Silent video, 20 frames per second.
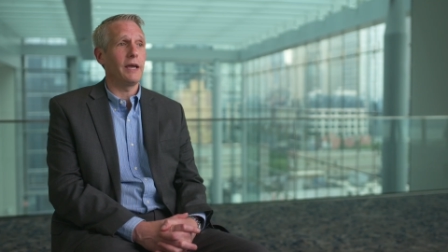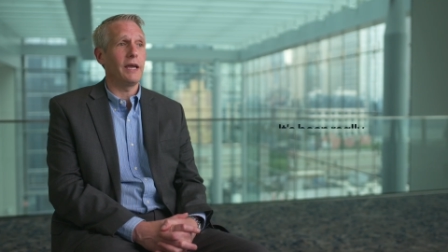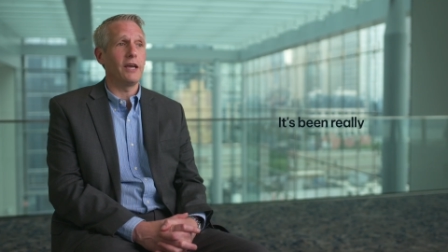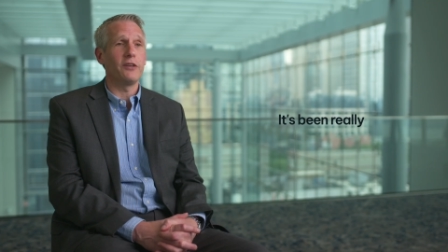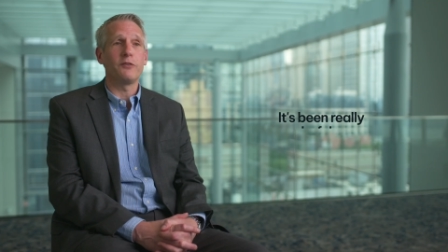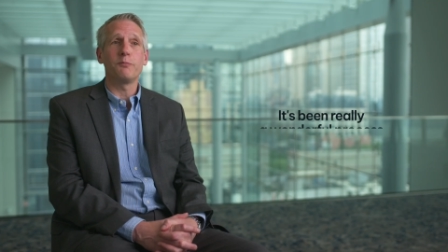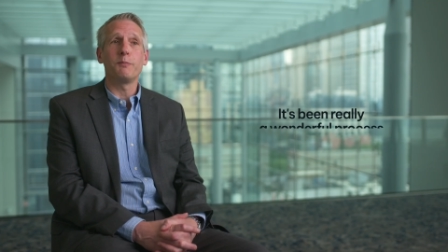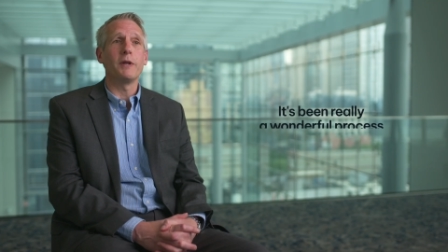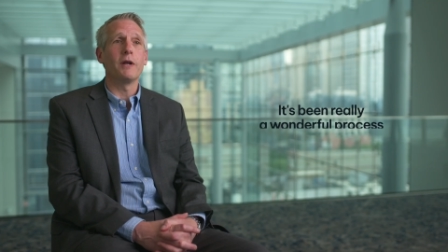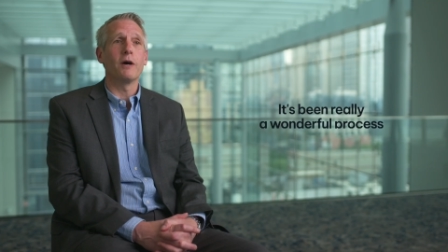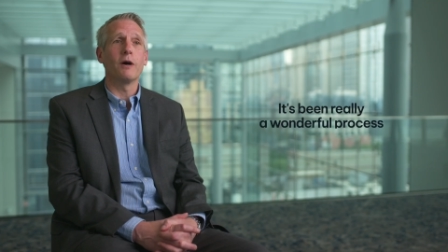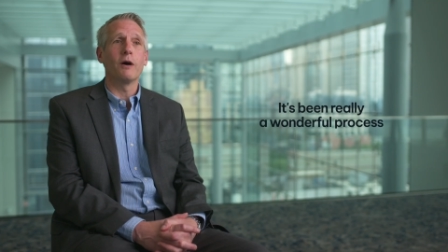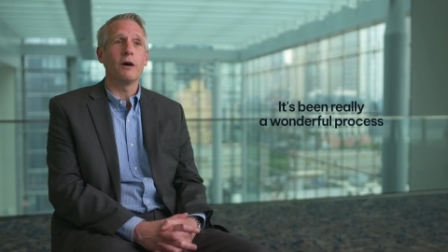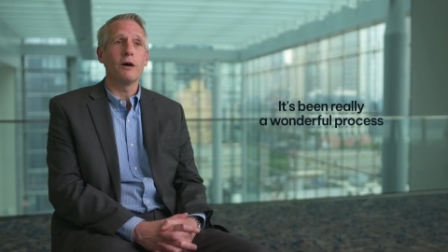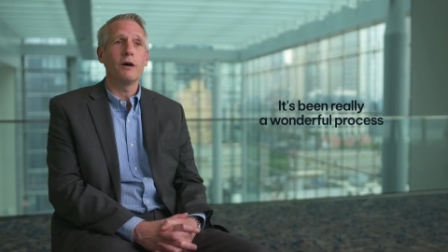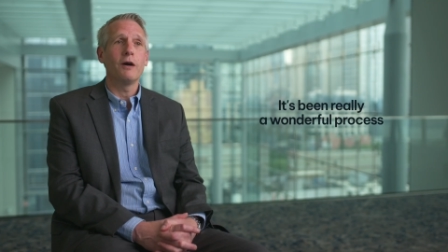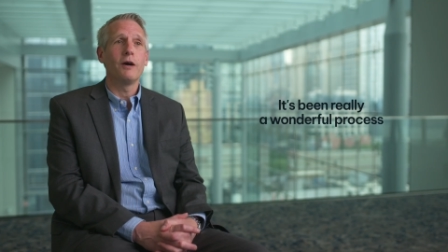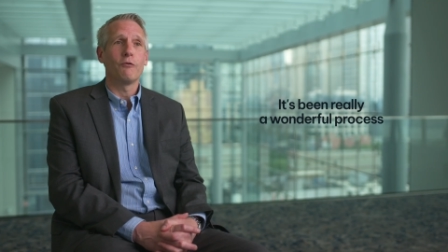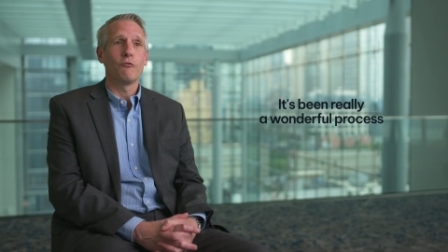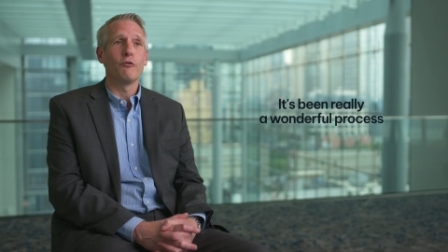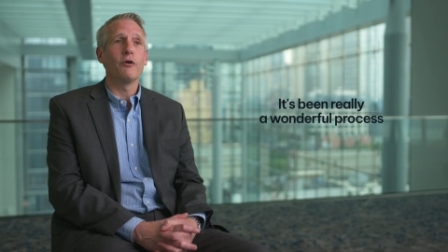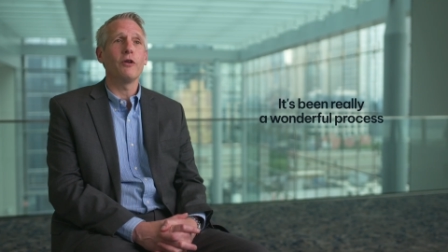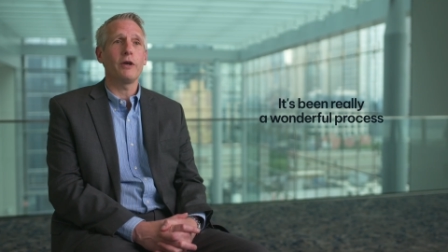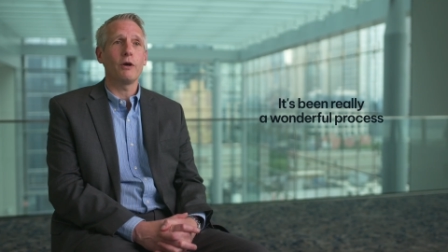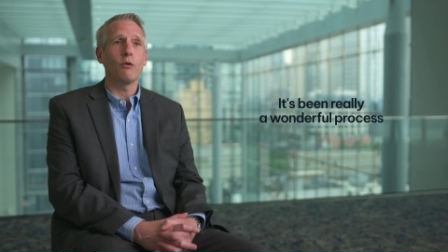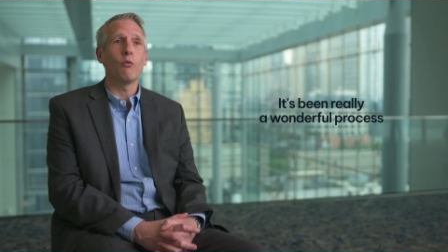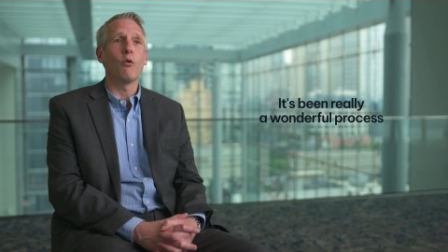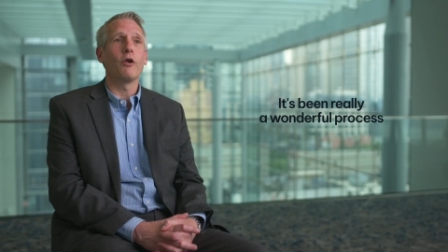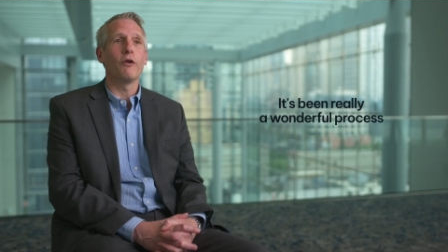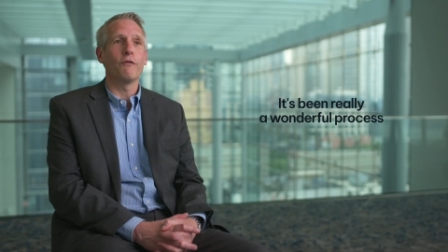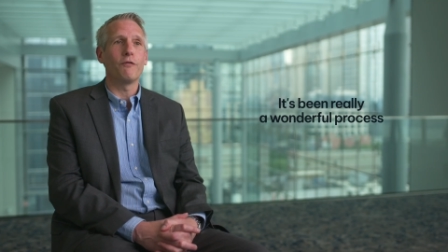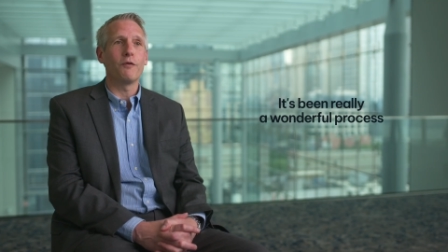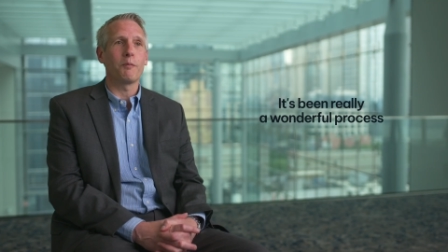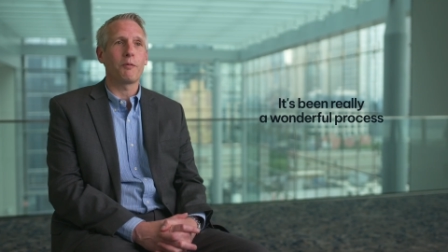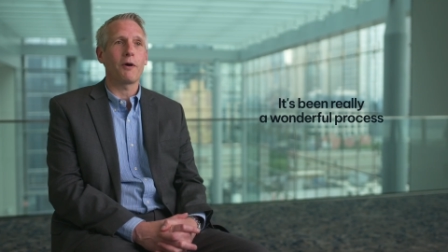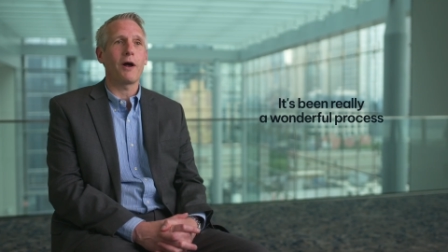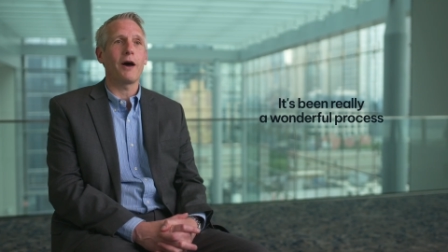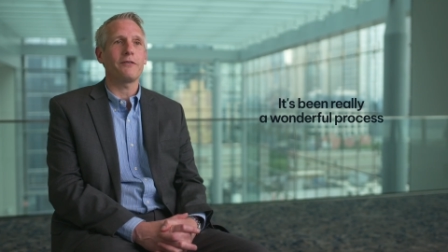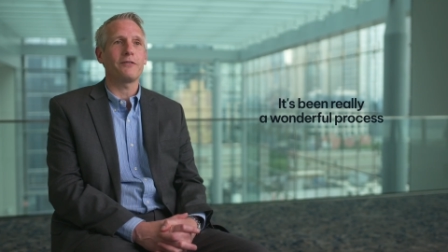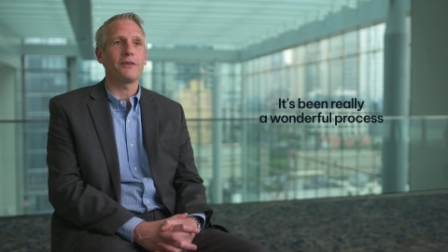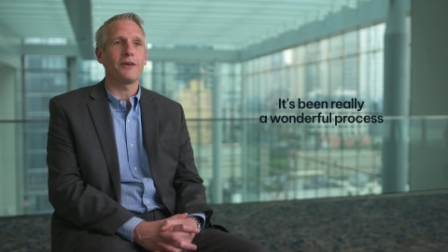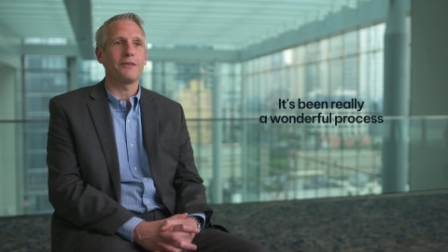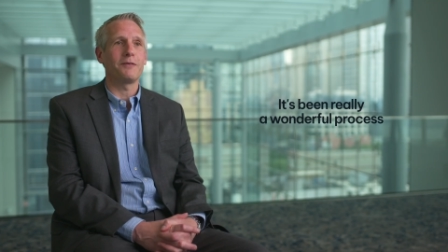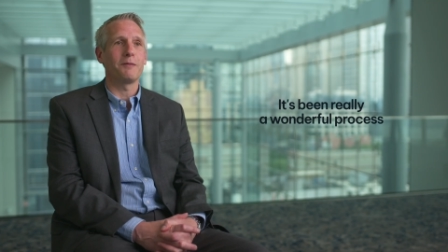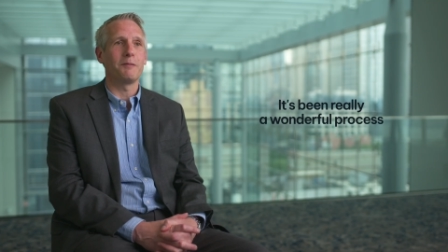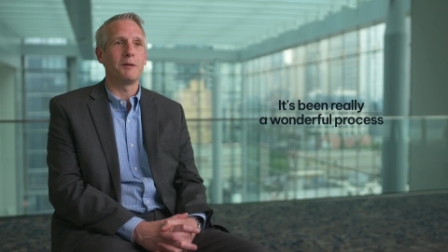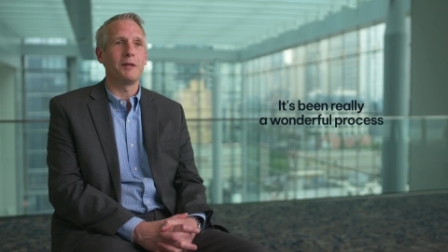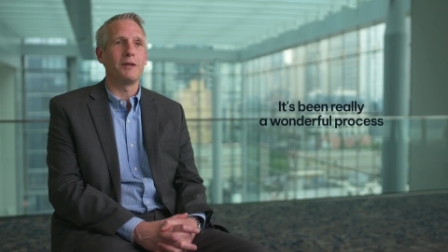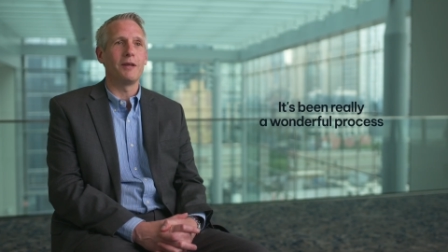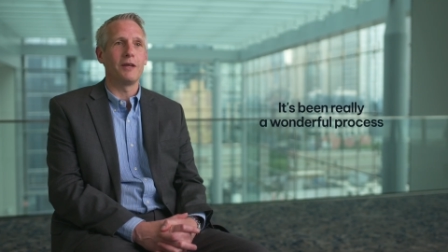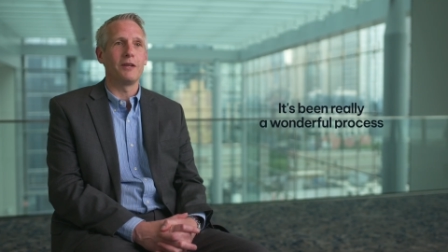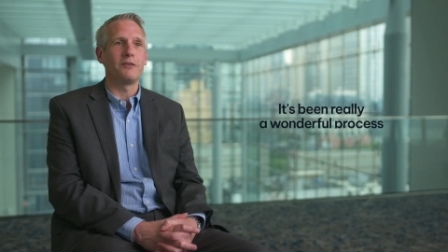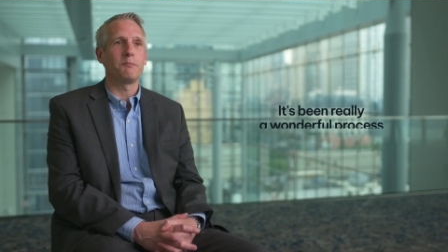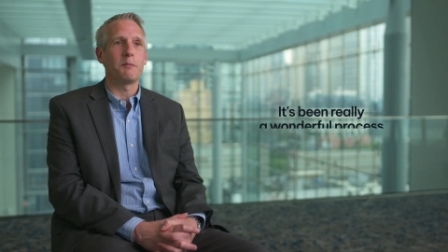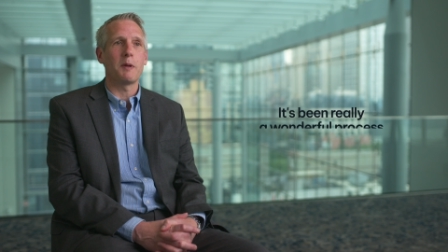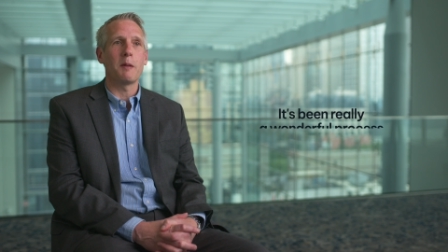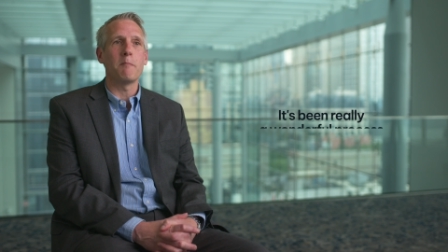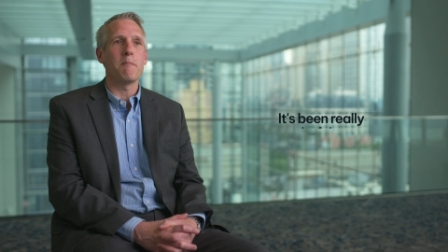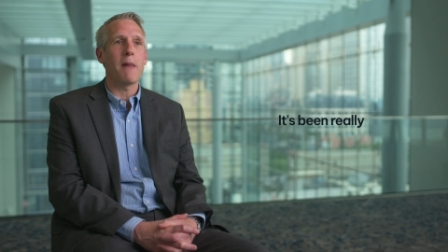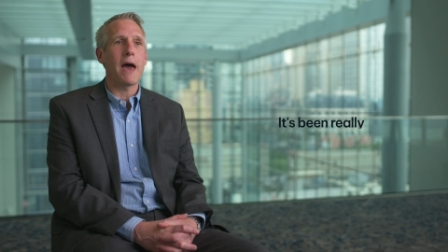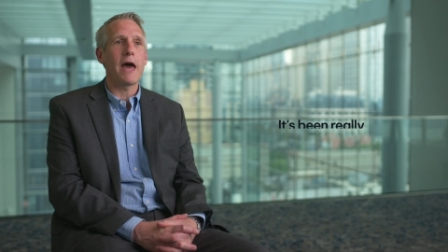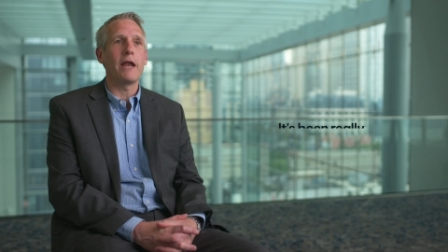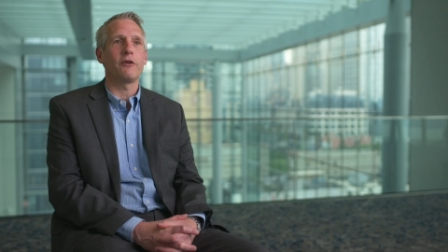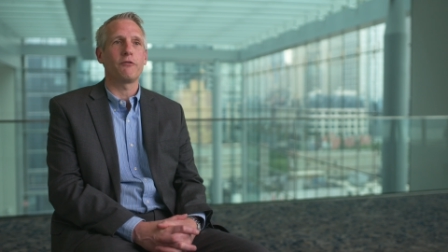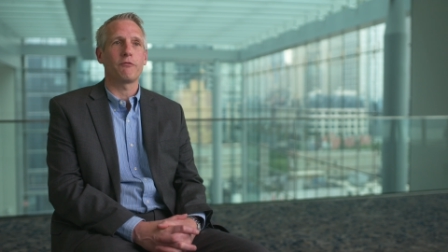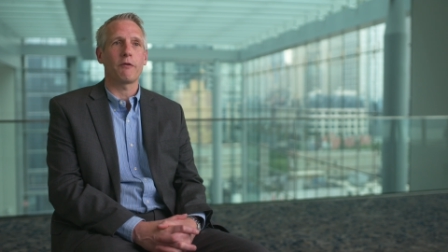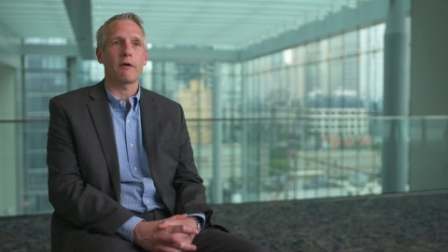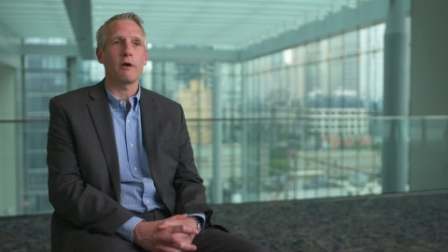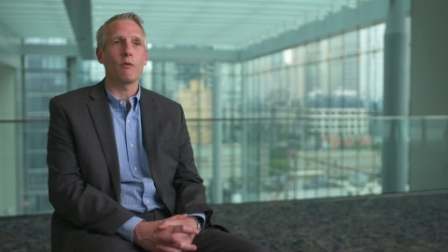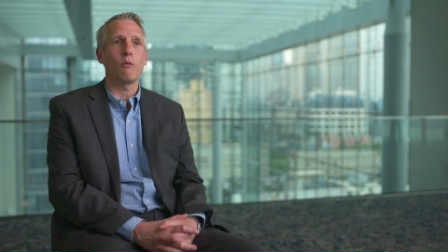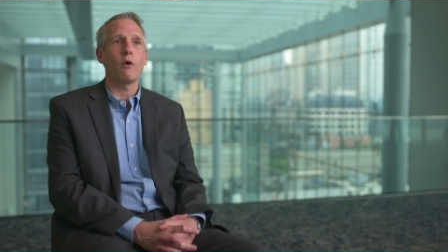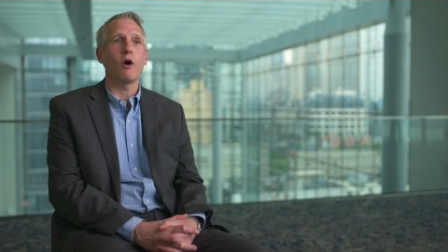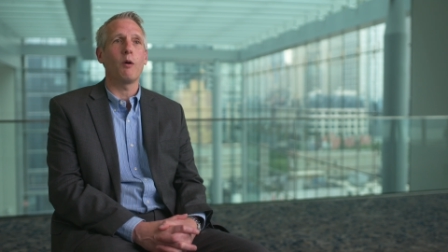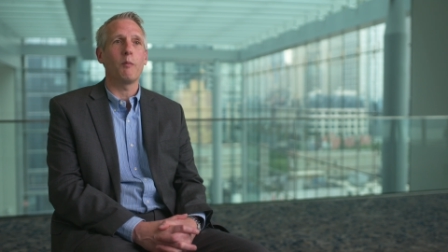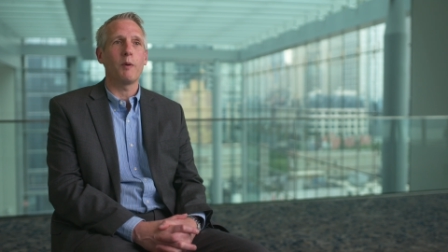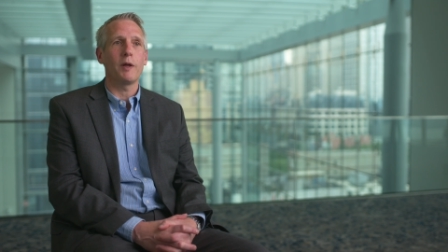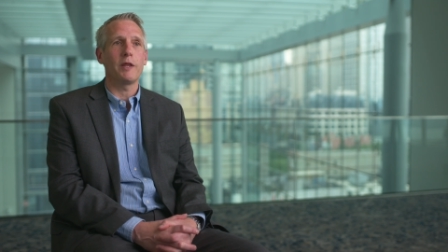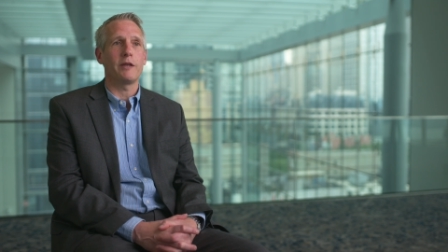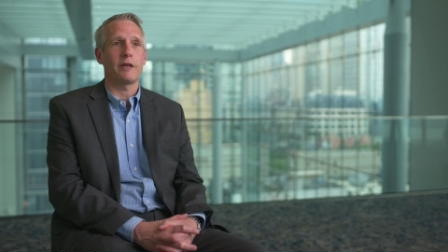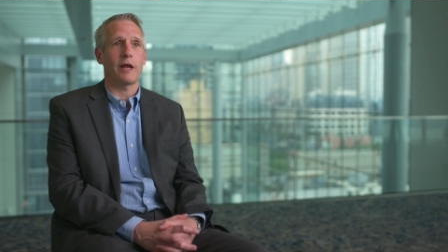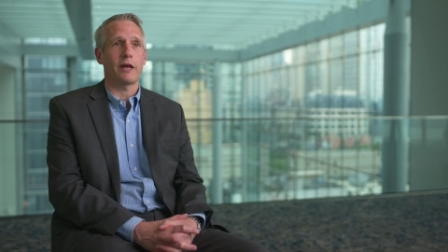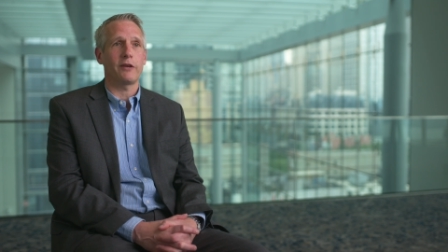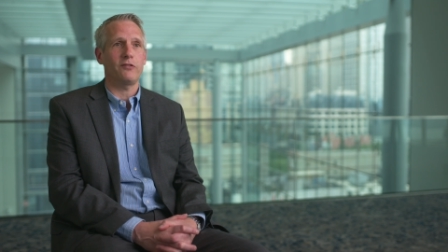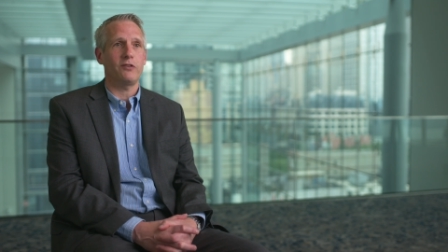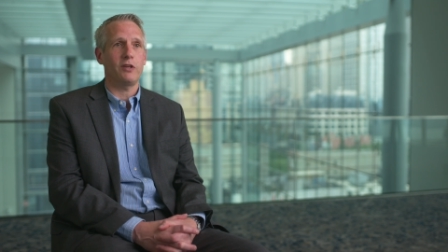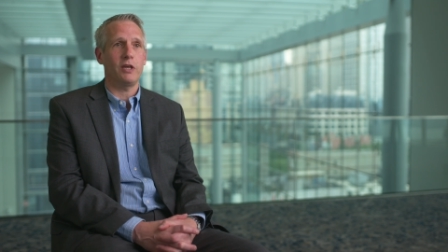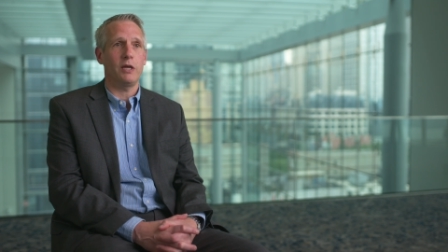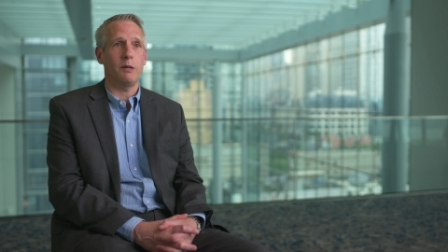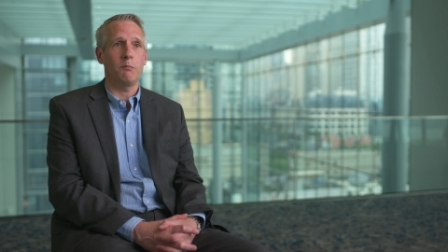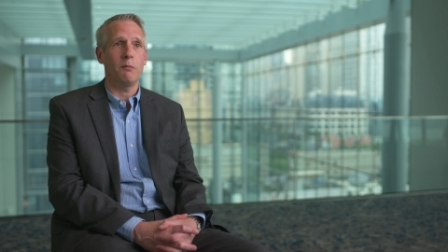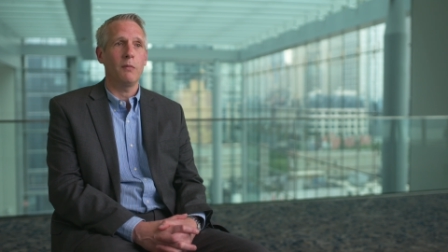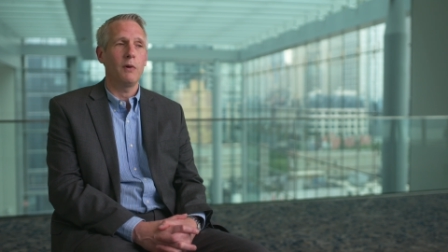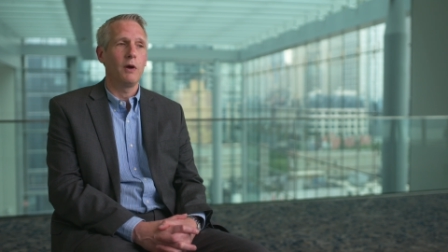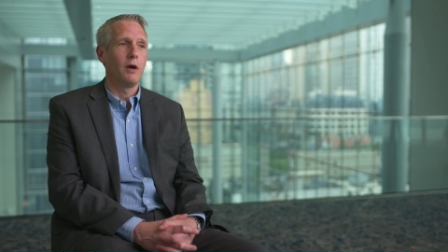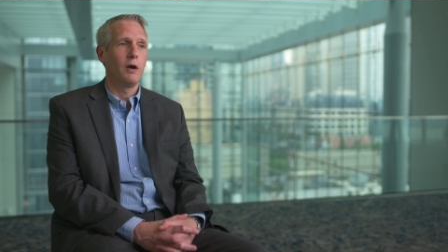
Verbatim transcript: It's been a really a wonderful process. I mean, it's been managed very well by the NICE team.